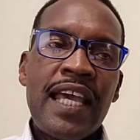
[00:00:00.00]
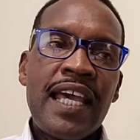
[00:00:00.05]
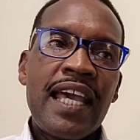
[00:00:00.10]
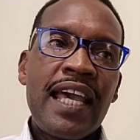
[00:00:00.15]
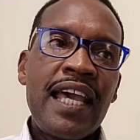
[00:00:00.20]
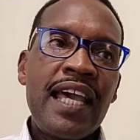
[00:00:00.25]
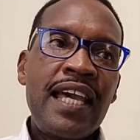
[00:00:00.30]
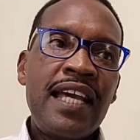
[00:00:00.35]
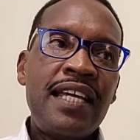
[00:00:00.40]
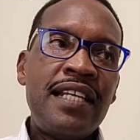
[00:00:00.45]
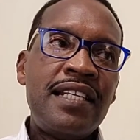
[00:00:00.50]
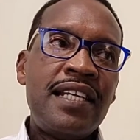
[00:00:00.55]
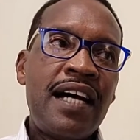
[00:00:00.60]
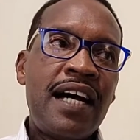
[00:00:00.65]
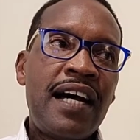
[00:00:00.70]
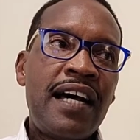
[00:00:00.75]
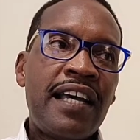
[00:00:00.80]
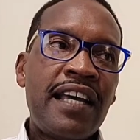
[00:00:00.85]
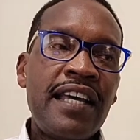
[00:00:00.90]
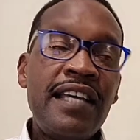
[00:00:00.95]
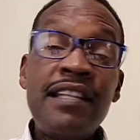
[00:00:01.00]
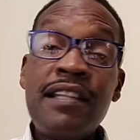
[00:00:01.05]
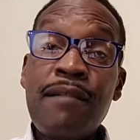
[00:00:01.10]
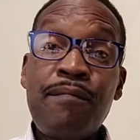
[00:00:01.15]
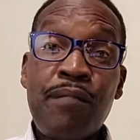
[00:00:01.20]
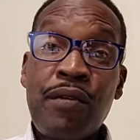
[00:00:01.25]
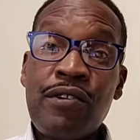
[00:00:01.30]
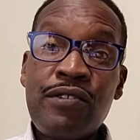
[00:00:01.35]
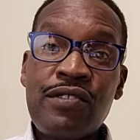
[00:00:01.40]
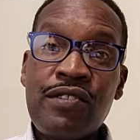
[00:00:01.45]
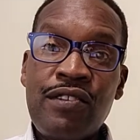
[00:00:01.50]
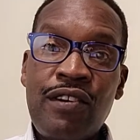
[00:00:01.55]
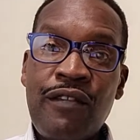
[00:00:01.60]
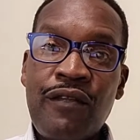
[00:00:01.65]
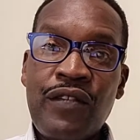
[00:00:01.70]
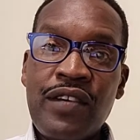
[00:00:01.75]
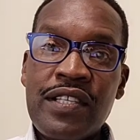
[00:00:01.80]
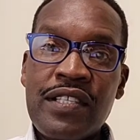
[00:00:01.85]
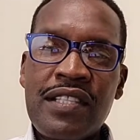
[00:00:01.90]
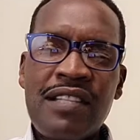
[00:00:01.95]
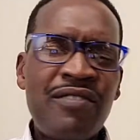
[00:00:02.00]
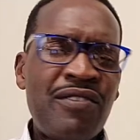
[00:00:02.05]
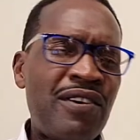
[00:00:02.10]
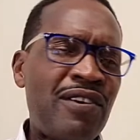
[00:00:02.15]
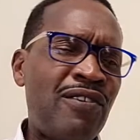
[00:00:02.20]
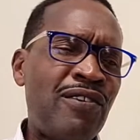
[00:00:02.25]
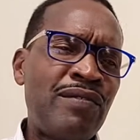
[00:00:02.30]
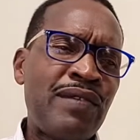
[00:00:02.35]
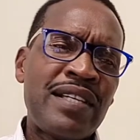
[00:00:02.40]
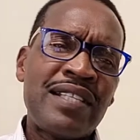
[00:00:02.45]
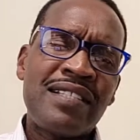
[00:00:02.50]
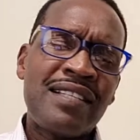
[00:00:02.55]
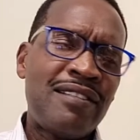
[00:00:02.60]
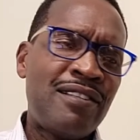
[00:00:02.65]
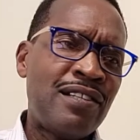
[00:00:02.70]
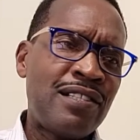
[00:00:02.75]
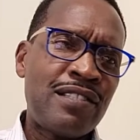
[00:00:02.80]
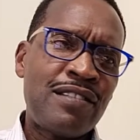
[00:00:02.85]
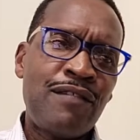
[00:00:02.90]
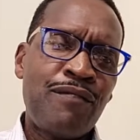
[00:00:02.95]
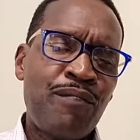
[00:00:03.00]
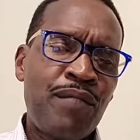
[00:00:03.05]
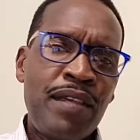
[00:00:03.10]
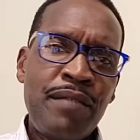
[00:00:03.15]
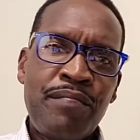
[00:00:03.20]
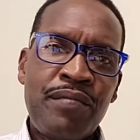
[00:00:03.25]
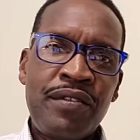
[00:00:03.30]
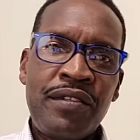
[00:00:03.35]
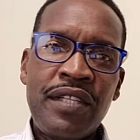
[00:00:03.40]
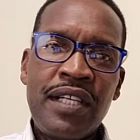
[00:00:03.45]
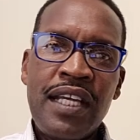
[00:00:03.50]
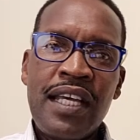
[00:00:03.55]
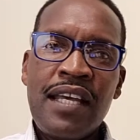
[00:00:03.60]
And in the post office, there were always lots of people.